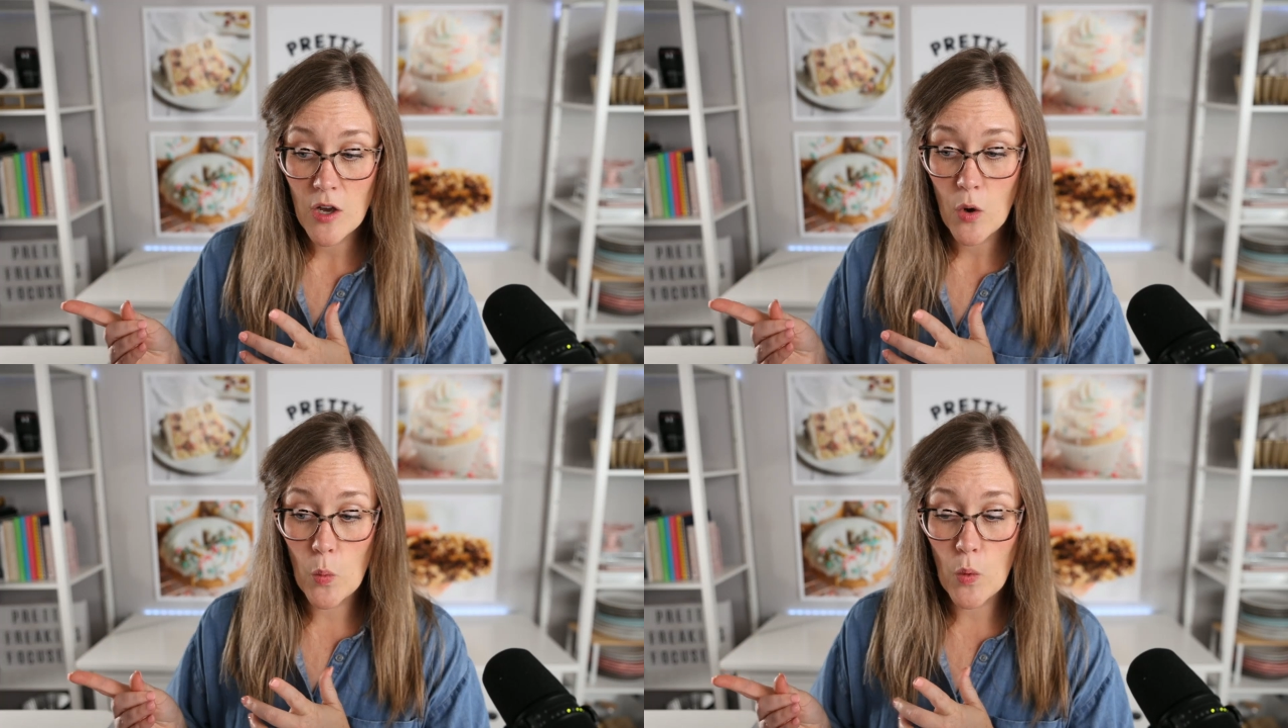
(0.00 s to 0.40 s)

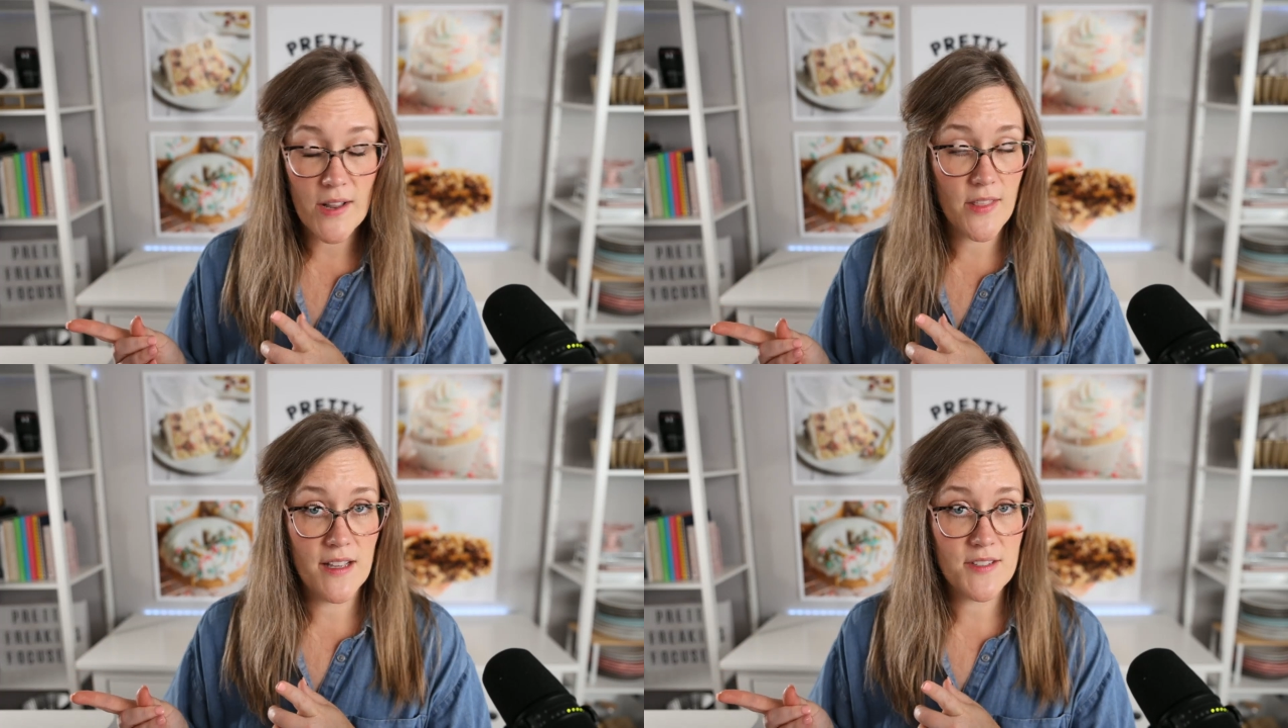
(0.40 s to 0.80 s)
one of
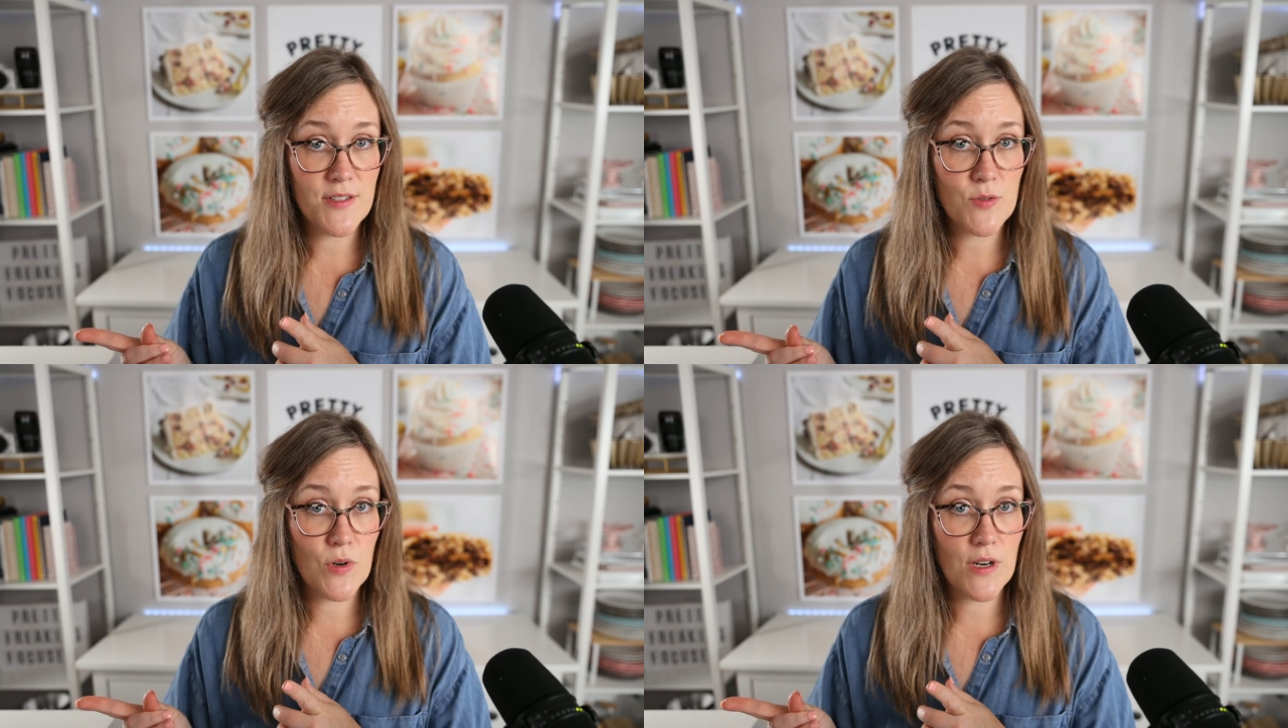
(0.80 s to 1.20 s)
the
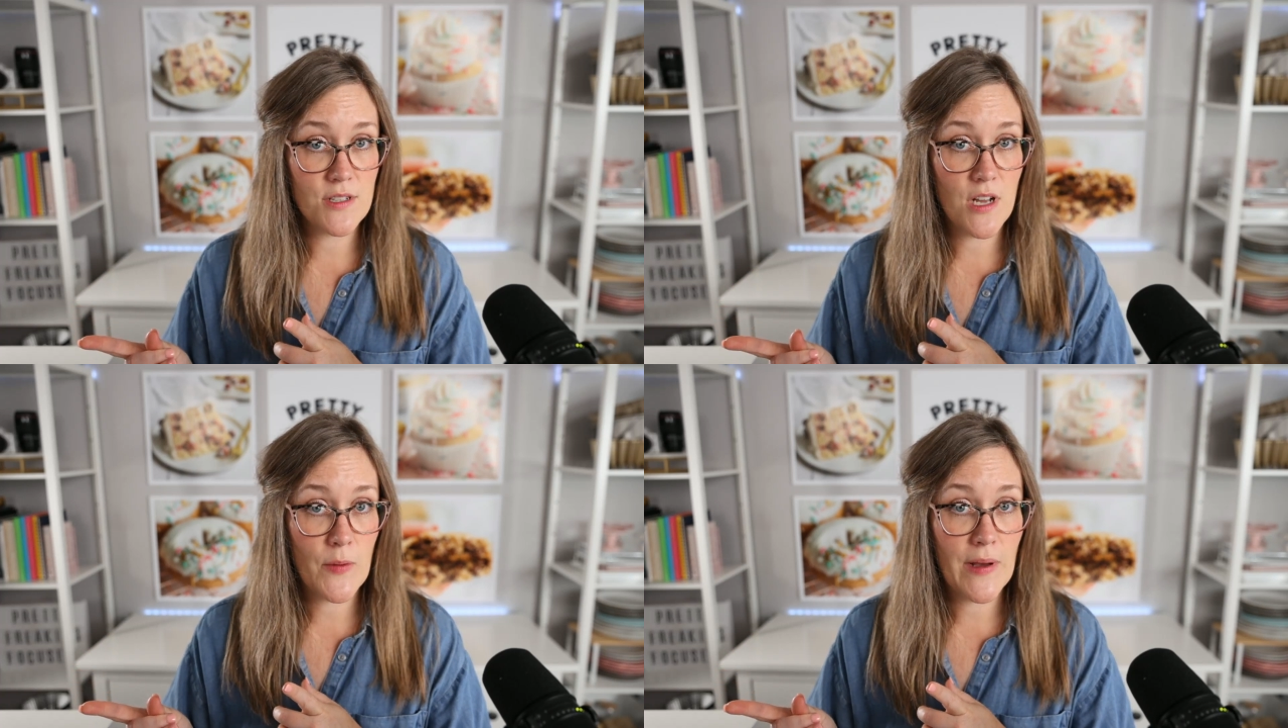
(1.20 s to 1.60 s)
lessons we're gonna
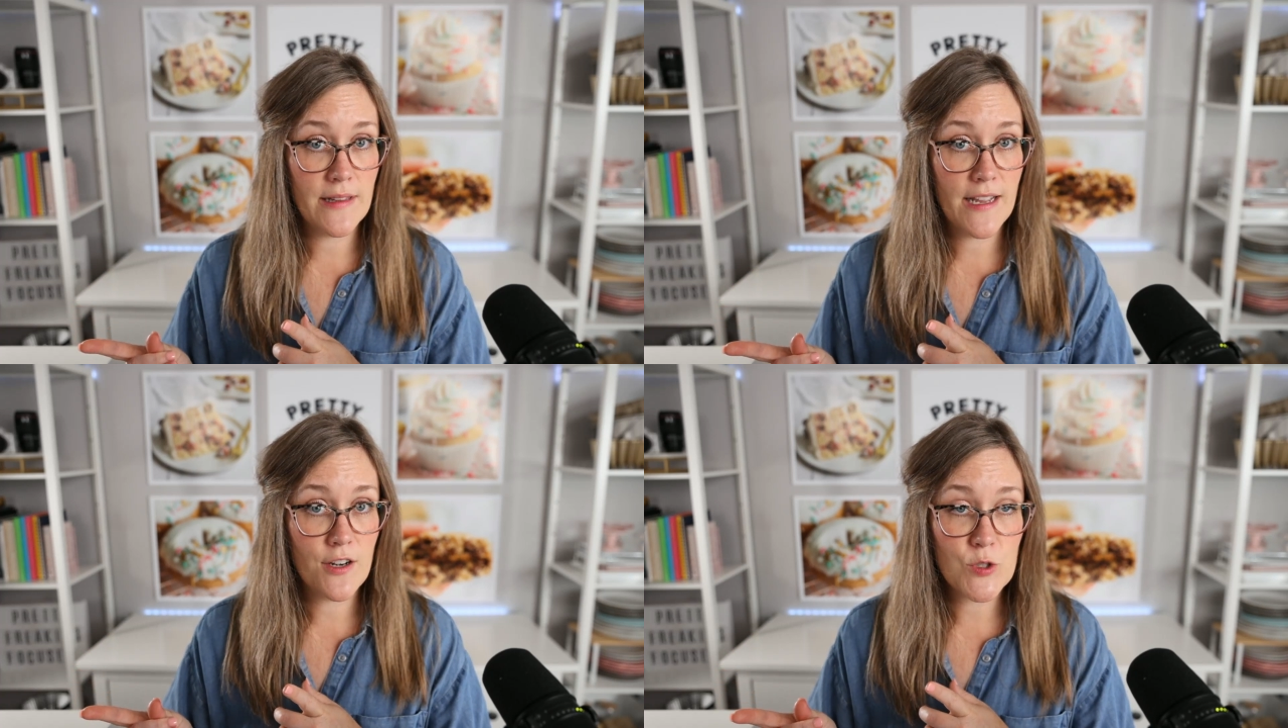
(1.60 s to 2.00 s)
talk about
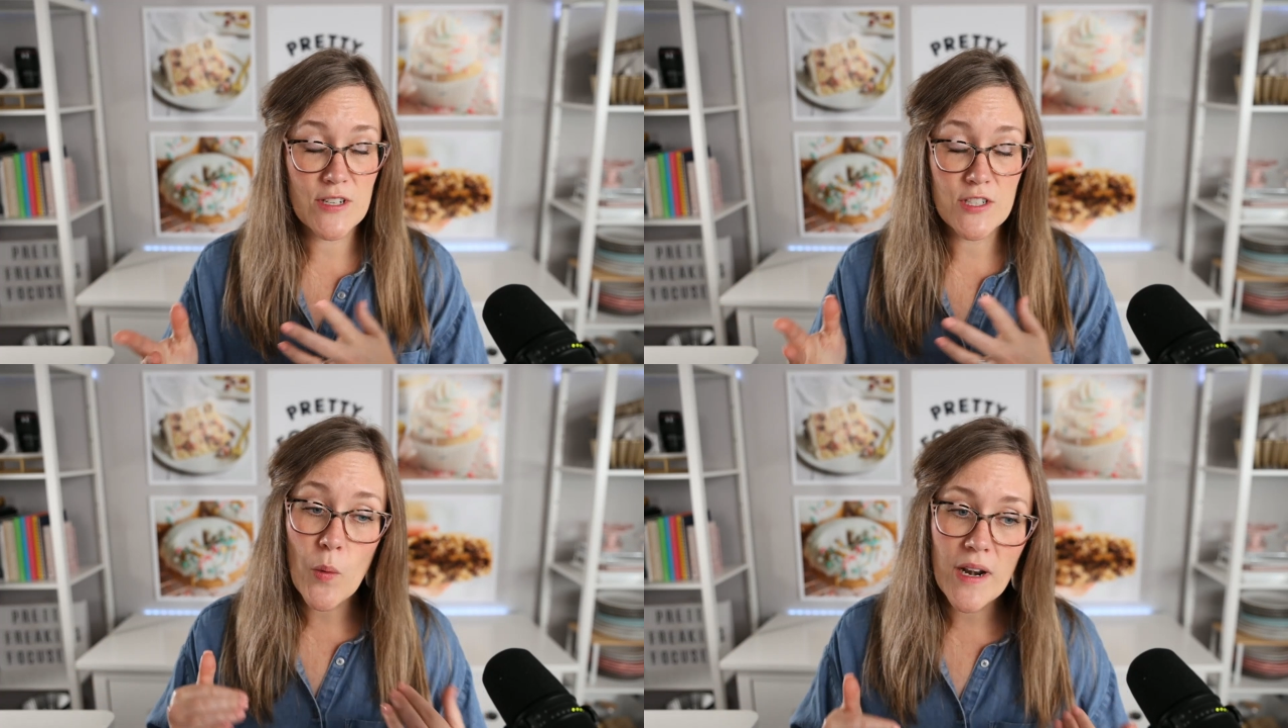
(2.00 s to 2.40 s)
later, so I
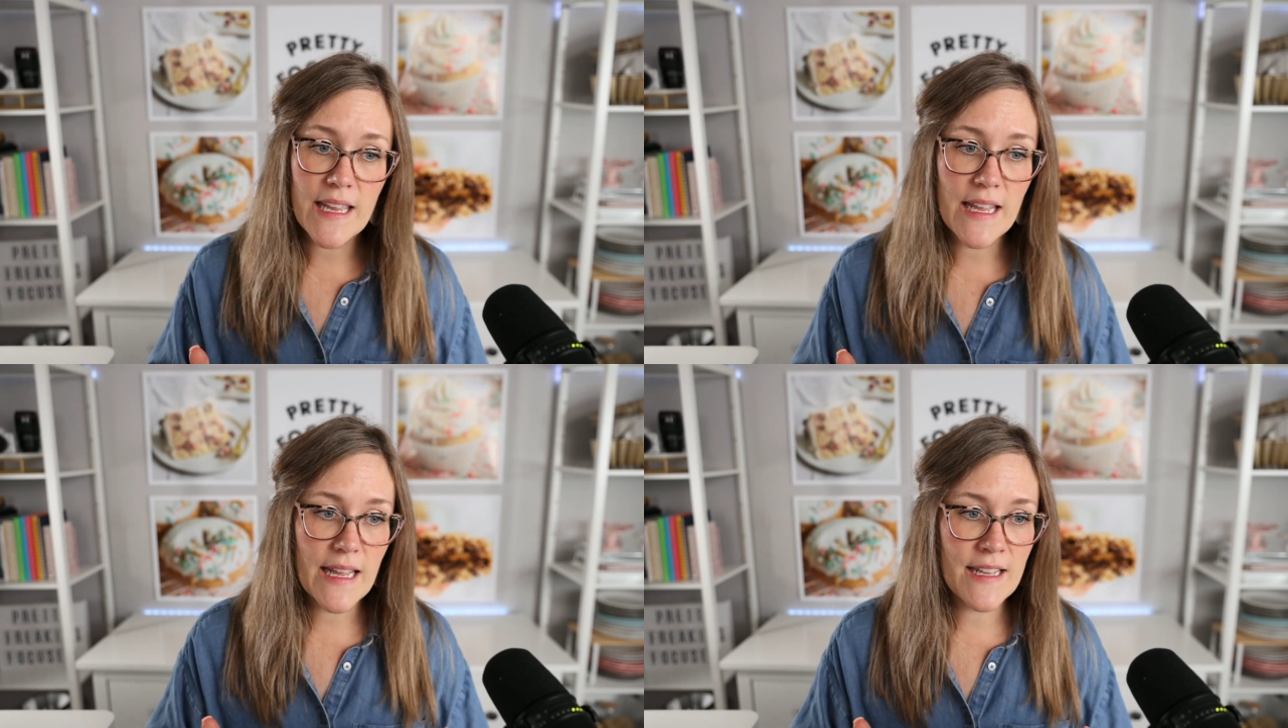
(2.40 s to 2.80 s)
don't wanna
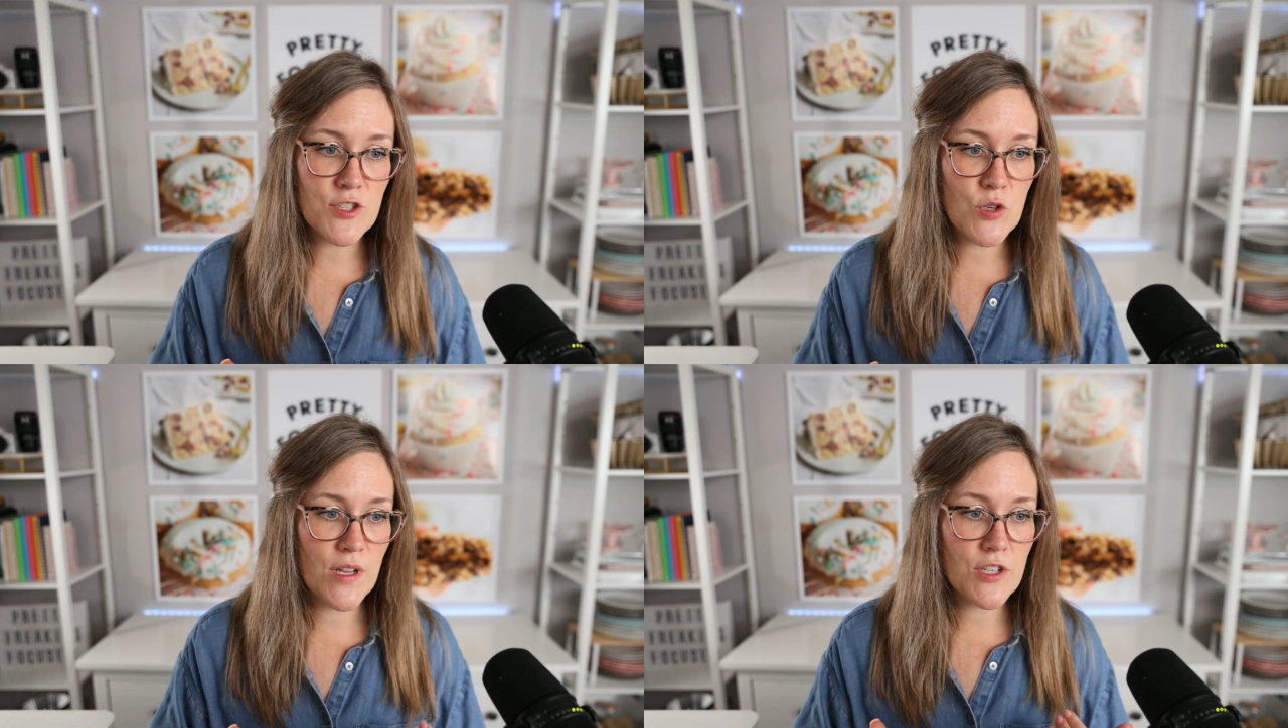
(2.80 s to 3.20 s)
get
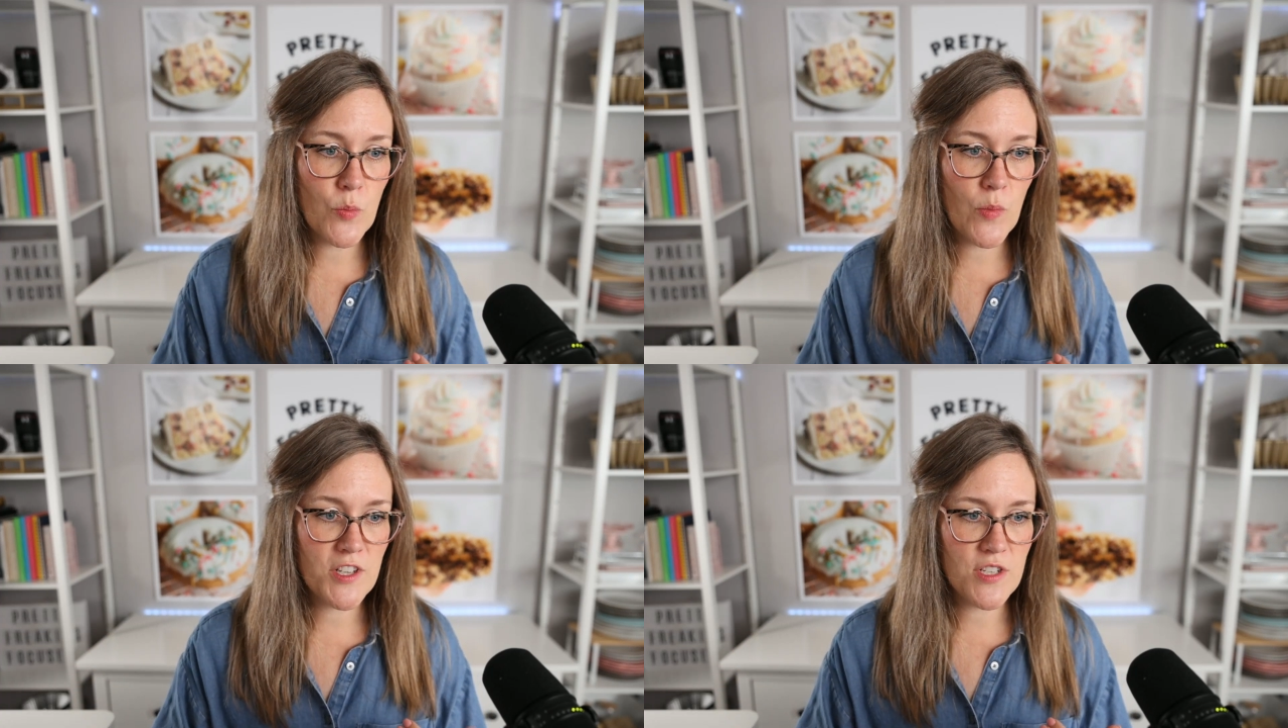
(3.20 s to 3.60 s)
into it too
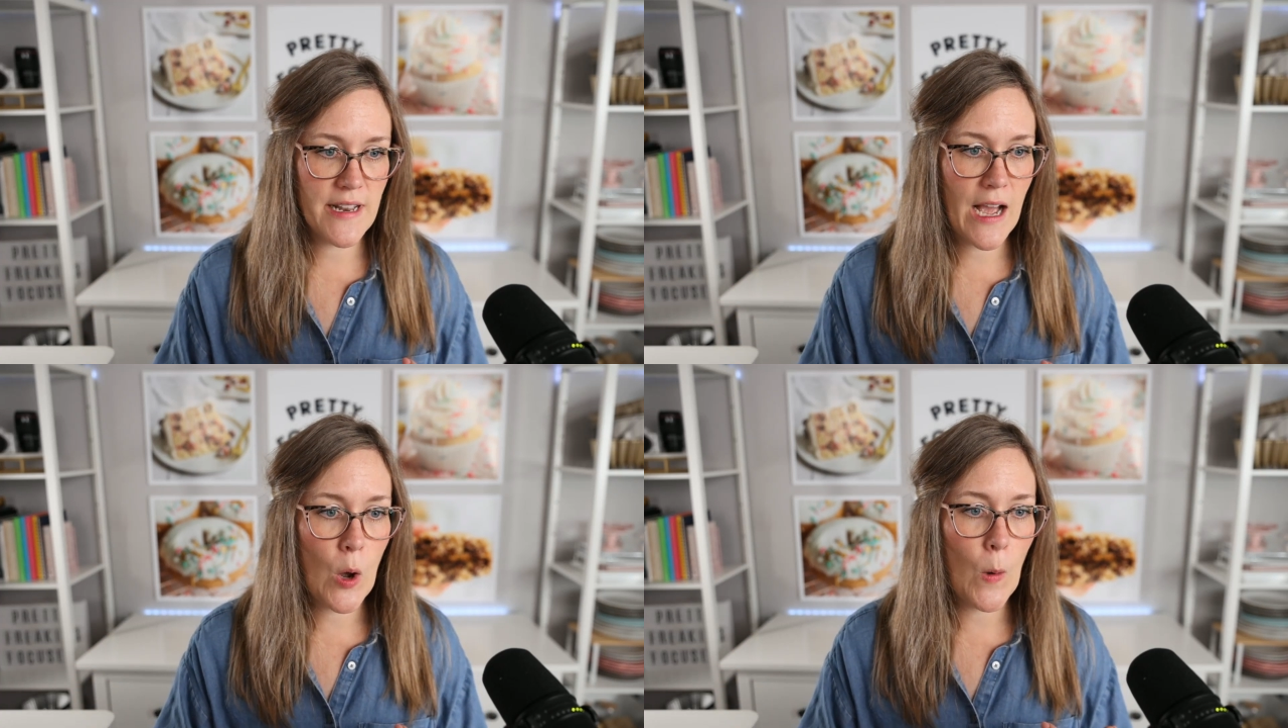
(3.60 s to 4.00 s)
much
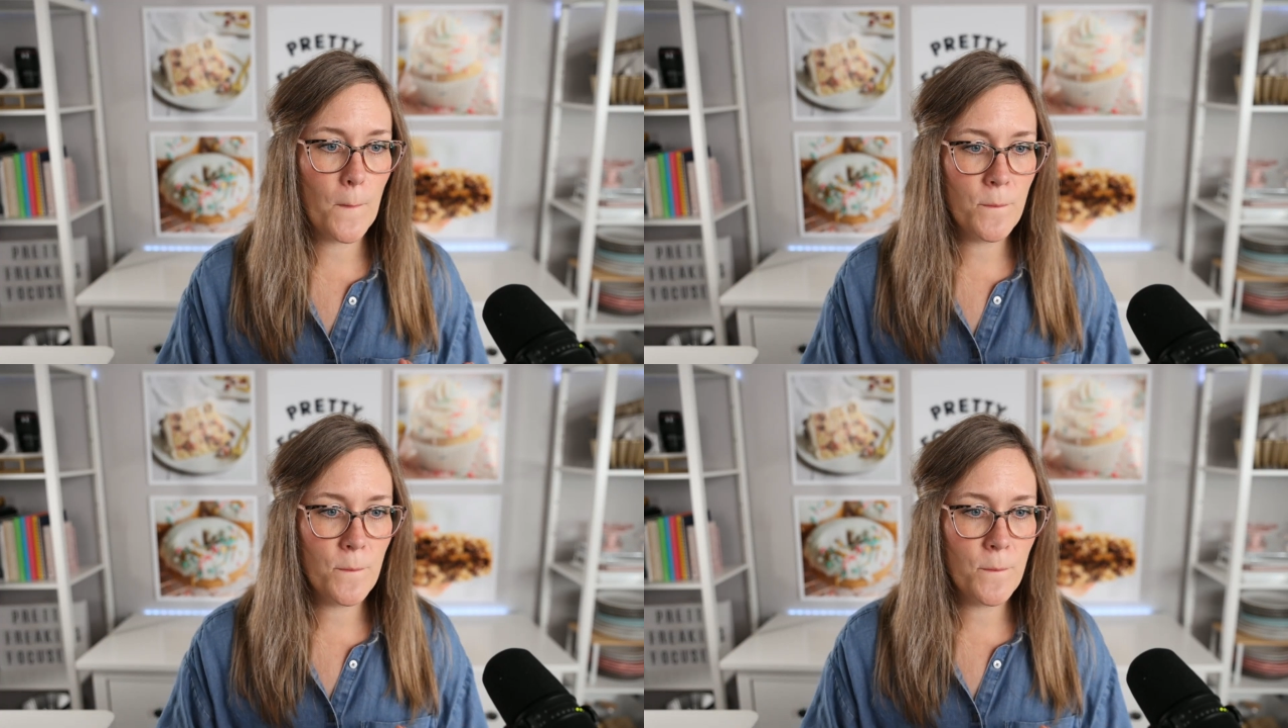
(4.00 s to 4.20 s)
now,